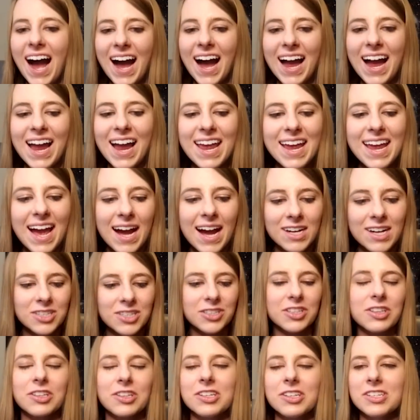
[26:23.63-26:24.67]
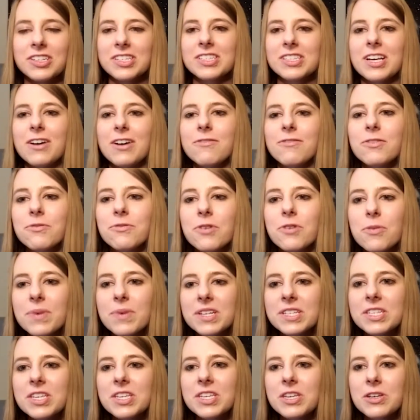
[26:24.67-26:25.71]
I actually learned to solve the
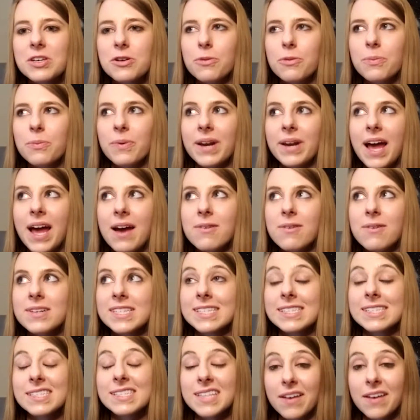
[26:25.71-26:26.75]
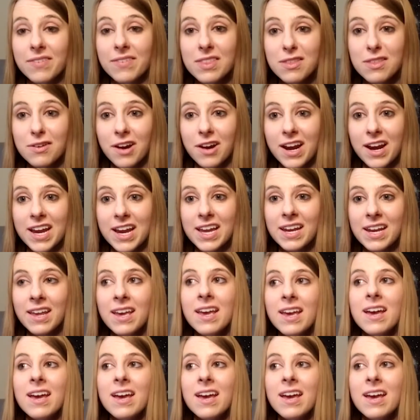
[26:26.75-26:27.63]
Rubik's Cube when I was in 7th grade,